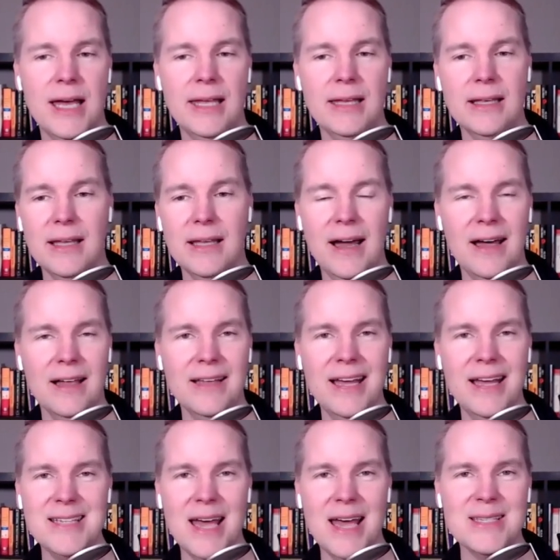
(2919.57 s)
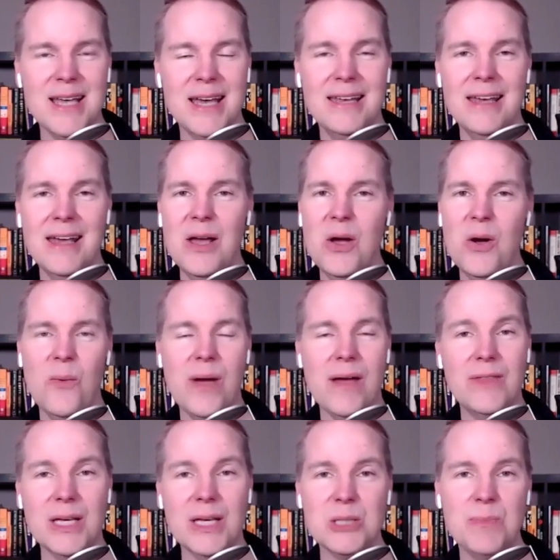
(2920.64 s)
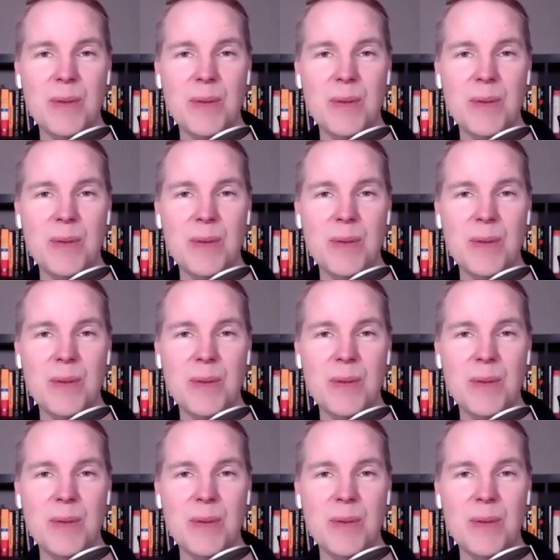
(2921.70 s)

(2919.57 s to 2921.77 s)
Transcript: And like Tan said, we have this